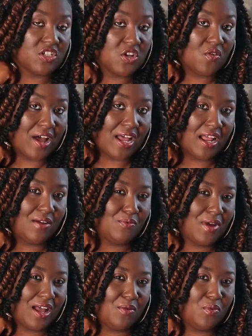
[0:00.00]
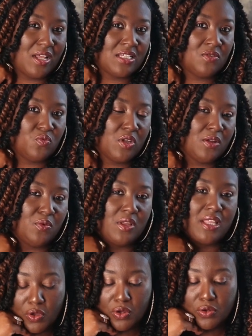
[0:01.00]
So I wasn't really
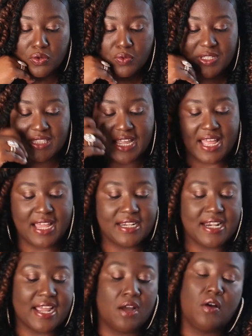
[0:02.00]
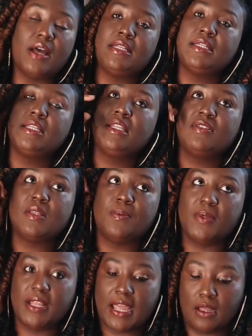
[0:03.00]
cool with that. Now, I did leave
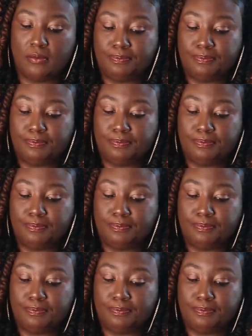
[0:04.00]
something out.